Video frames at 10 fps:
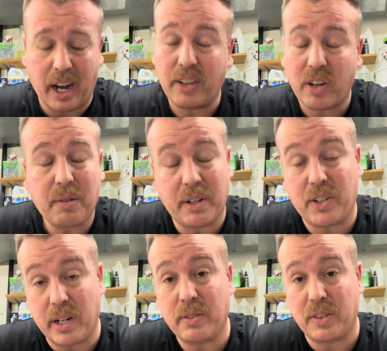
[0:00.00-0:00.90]
tried
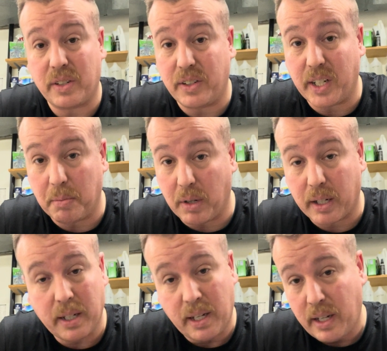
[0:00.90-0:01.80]
reaching out to CJ
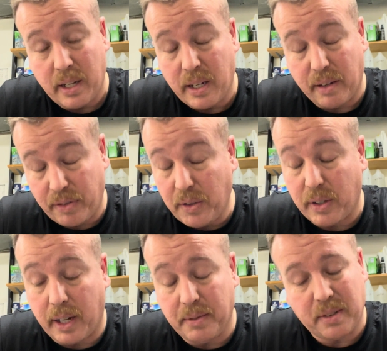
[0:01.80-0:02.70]
Buck a few
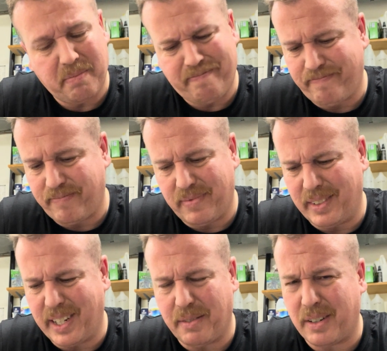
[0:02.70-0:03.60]
times,
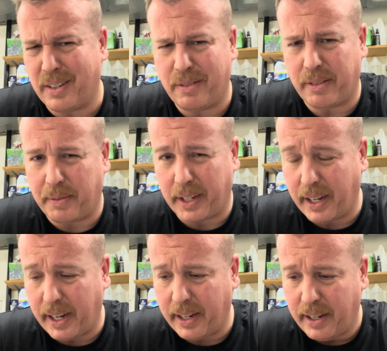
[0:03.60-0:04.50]
never heard from the
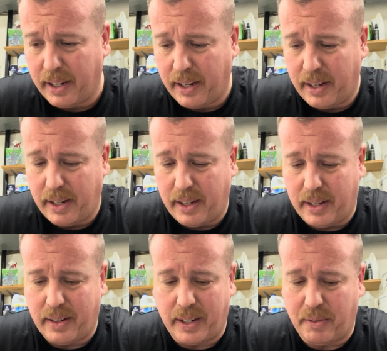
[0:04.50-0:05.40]
guy,
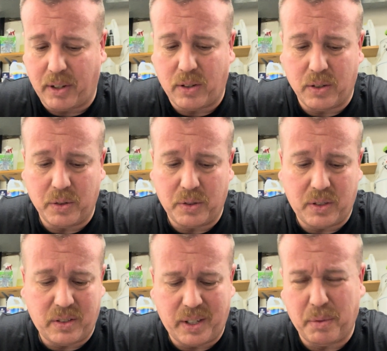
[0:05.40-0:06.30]
not even close.
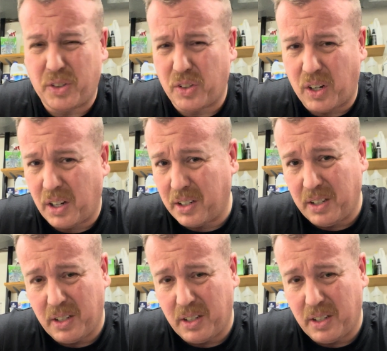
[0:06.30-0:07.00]
Same as SOG.